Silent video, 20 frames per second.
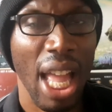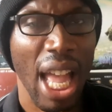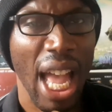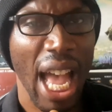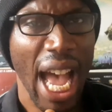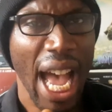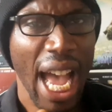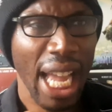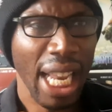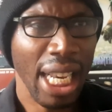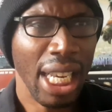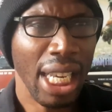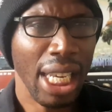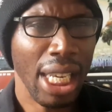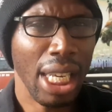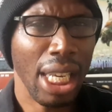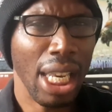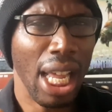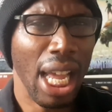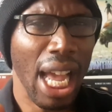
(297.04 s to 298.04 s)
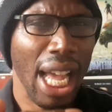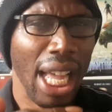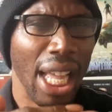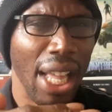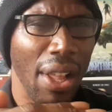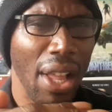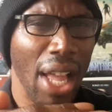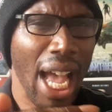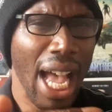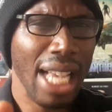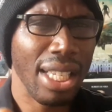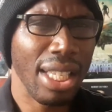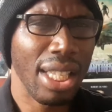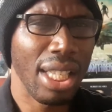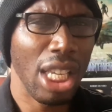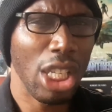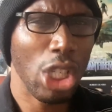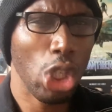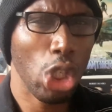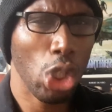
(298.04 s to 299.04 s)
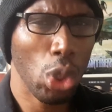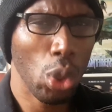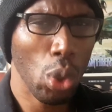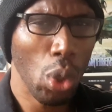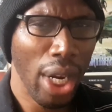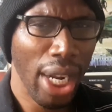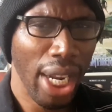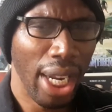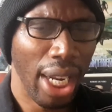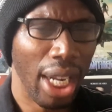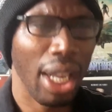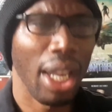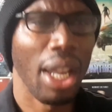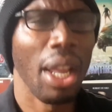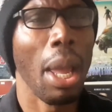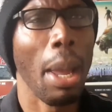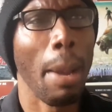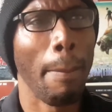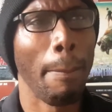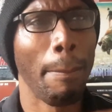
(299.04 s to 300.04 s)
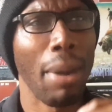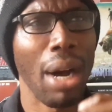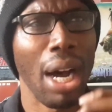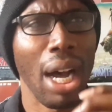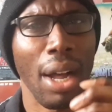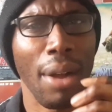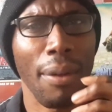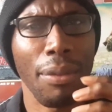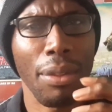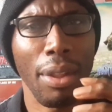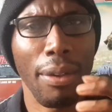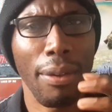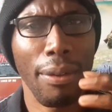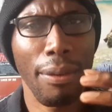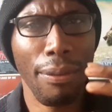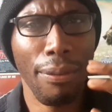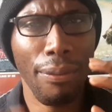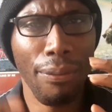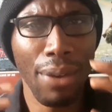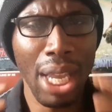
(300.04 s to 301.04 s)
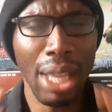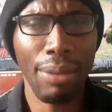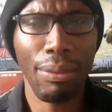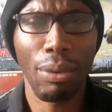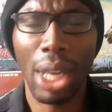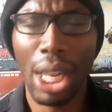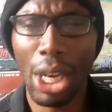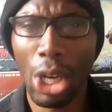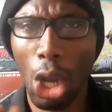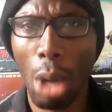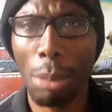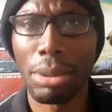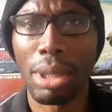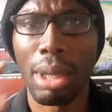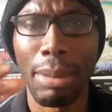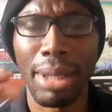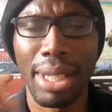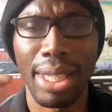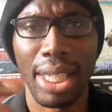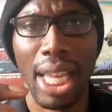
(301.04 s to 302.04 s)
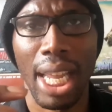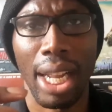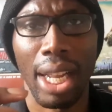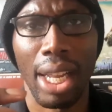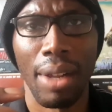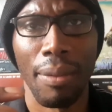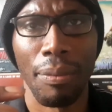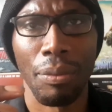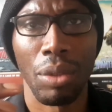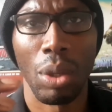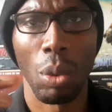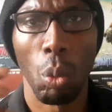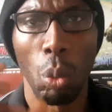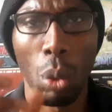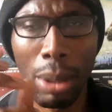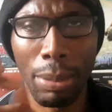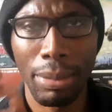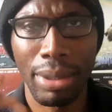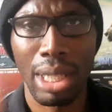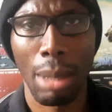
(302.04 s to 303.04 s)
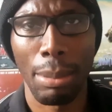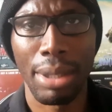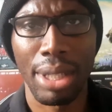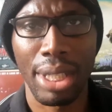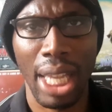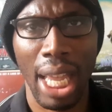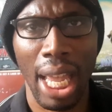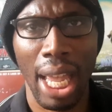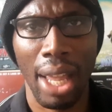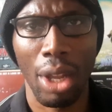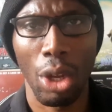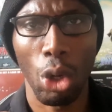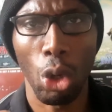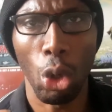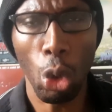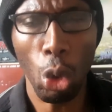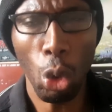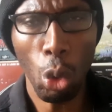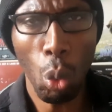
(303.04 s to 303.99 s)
And as the stoic but faithful and optimistic William Somerset who